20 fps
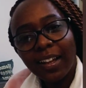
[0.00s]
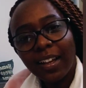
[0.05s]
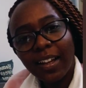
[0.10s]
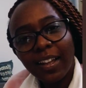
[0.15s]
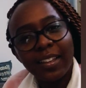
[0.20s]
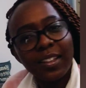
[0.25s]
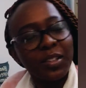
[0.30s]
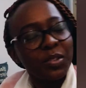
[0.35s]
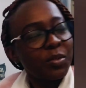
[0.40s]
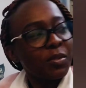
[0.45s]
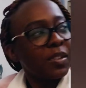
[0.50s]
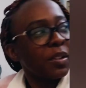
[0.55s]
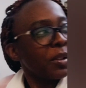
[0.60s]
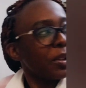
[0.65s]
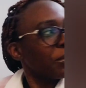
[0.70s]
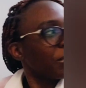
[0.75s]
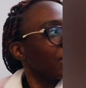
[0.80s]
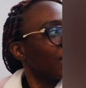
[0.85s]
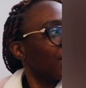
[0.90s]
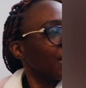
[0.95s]
I need to tell
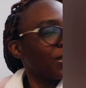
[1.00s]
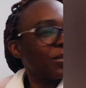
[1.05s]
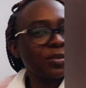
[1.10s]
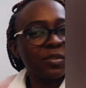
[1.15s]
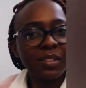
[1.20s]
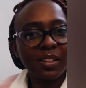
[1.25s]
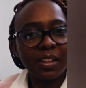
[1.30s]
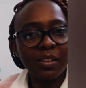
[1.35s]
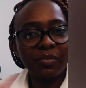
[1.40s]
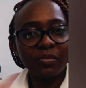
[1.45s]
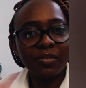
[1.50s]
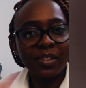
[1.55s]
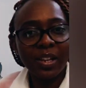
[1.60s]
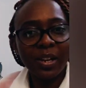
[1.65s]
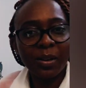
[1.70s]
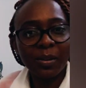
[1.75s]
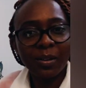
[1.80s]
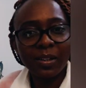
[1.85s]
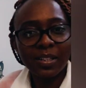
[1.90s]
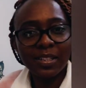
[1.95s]
him that I don't have
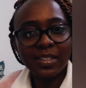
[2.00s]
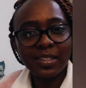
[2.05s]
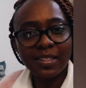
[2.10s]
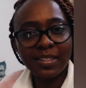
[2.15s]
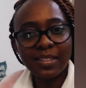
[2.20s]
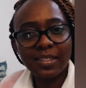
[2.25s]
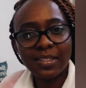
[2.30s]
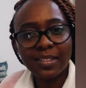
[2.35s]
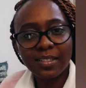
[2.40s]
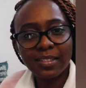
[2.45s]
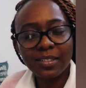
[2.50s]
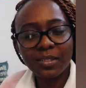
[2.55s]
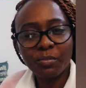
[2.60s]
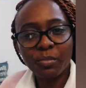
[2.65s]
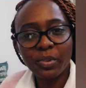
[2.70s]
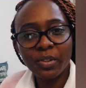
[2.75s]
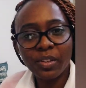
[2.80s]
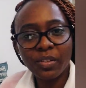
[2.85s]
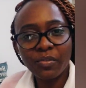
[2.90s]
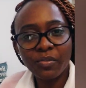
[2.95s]
flowers. It's
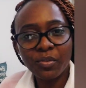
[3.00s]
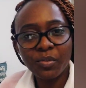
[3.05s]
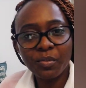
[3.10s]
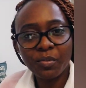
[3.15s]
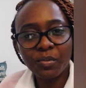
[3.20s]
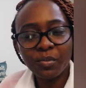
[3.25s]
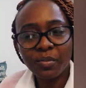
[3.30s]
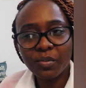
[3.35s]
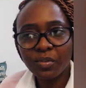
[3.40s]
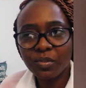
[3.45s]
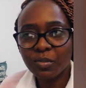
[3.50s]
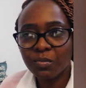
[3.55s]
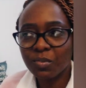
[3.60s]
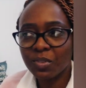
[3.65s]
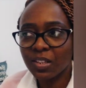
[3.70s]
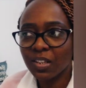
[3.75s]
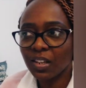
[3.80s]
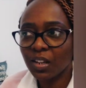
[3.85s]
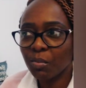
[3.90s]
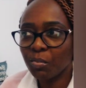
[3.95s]
been a few, it's
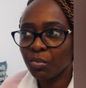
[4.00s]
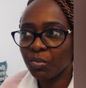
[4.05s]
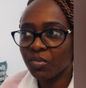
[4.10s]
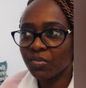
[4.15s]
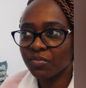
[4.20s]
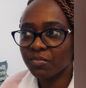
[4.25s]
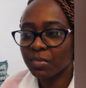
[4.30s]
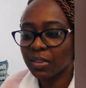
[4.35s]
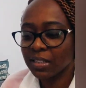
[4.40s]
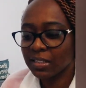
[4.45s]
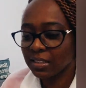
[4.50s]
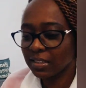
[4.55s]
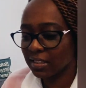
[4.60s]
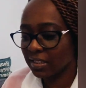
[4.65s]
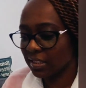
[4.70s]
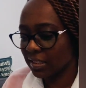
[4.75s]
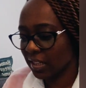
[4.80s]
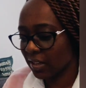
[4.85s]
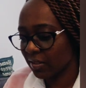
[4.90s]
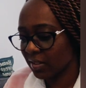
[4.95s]
been a couple of months
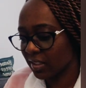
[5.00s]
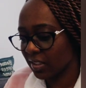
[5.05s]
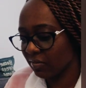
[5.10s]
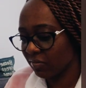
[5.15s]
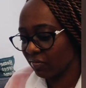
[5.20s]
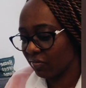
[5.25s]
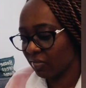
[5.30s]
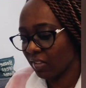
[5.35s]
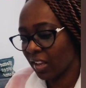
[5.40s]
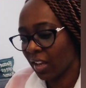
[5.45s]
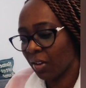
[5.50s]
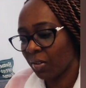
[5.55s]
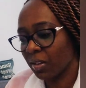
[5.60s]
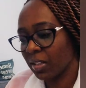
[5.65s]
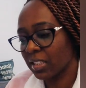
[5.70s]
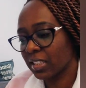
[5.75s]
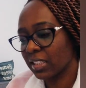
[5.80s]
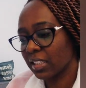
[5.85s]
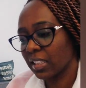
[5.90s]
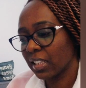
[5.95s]
since I received
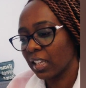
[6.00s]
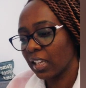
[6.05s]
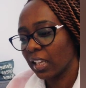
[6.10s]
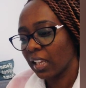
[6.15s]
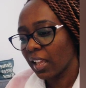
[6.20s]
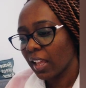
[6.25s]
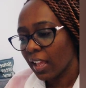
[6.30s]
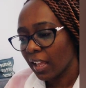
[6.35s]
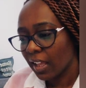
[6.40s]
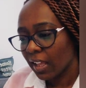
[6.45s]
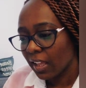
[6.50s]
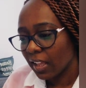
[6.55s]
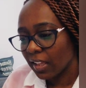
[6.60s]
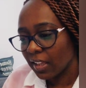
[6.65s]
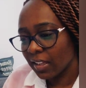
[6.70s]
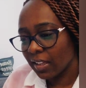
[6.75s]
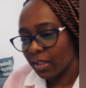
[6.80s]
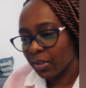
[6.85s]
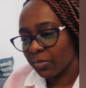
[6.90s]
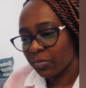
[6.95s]
flowers.
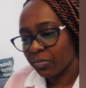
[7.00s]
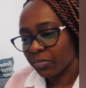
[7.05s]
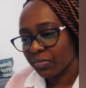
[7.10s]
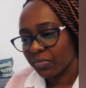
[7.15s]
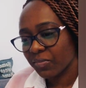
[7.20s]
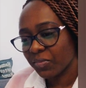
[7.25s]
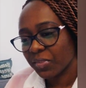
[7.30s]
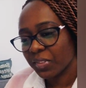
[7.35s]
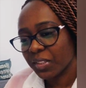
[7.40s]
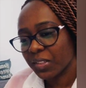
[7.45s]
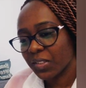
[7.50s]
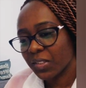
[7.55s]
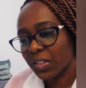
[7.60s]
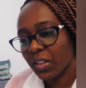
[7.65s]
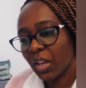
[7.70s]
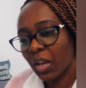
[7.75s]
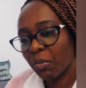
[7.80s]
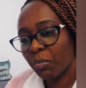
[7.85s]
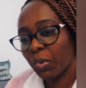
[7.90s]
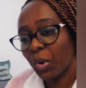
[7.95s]
Um,
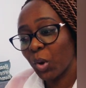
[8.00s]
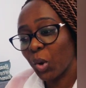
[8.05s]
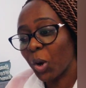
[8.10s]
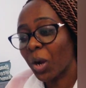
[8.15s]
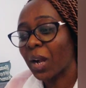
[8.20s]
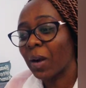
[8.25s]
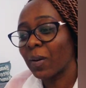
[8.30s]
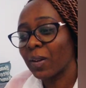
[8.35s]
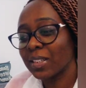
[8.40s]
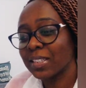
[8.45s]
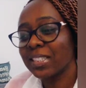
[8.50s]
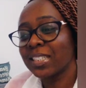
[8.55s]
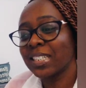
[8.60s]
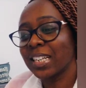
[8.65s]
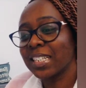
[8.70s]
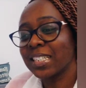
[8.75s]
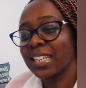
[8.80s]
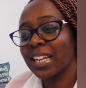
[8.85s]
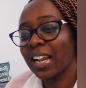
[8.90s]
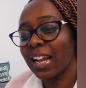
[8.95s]
stay up long hours
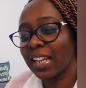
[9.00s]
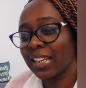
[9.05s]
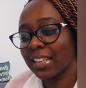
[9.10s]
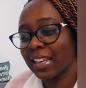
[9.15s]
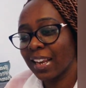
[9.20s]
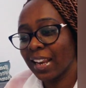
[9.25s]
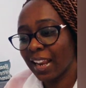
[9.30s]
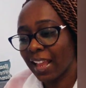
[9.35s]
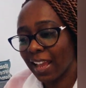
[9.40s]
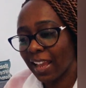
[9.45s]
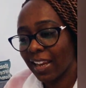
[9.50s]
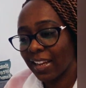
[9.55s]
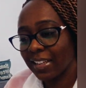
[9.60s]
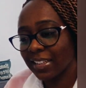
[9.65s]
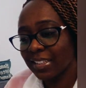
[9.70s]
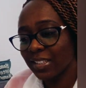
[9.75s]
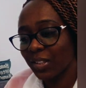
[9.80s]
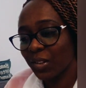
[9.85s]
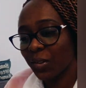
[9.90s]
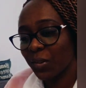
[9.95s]
chatting at
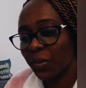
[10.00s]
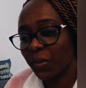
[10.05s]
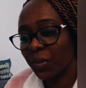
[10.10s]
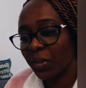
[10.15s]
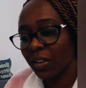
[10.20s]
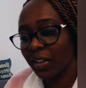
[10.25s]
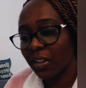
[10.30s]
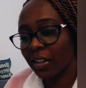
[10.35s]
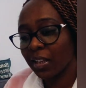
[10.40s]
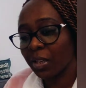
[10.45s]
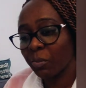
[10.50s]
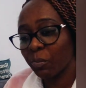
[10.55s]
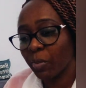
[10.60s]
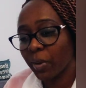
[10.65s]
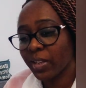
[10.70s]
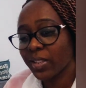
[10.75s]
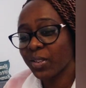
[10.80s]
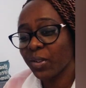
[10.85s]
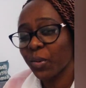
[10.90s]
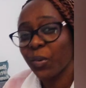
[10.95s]
night, uh, in
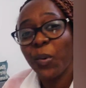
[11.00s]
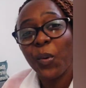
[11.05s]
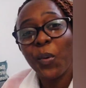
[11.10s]
person